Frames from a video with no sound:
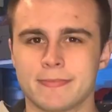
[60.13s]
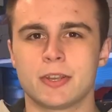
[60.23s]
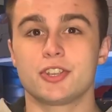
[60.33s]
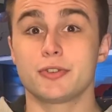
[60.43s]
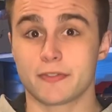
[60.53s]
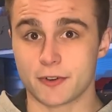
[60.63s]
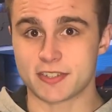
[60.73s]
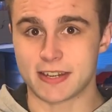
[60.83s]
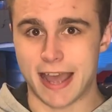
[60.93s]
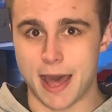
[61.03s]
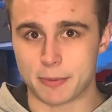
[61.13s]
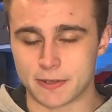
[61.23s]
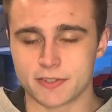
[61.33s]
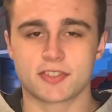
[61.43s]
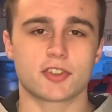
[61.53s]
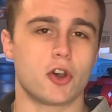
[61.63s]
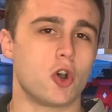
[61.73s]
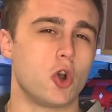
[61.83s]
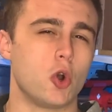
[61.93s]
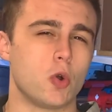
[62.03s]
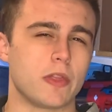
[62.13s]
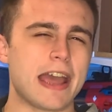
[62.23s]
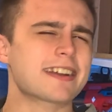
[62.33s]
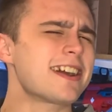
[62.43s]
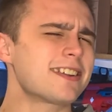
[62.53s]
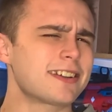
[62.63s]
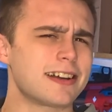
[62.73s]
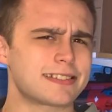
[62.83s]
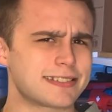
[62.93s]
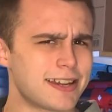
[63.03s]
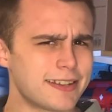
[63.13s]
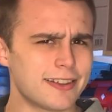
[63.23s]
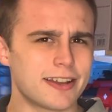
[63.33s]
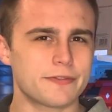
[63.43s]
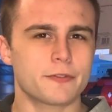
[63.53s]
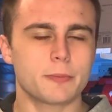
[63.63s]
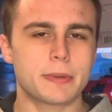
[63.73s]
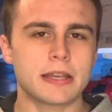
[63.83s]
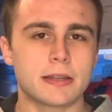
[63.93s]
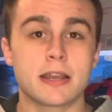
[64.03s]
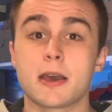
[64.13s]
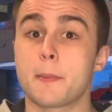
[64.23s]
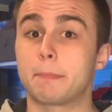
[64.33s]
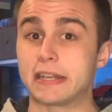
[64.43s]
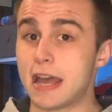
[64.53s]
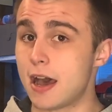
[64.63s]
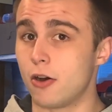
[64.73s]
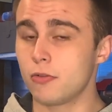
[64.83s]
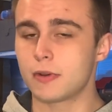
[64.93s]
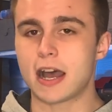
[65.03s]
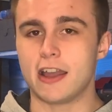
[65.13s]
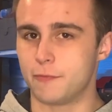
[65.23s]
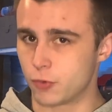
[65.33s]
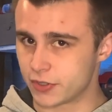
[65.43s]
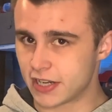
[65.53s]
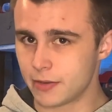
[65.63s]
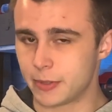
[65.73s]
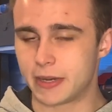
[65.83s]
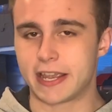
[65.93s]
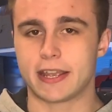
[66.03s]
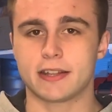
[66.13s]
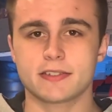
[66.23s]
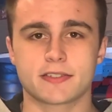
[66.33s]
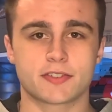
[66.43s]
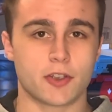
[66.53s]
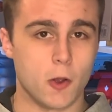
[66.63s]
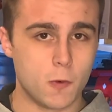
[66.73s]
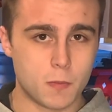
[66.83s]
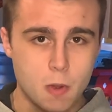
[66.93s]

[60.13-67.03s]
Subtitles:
university happened. So that kind of got sidelined for a bit, but now I have more time on my hands, so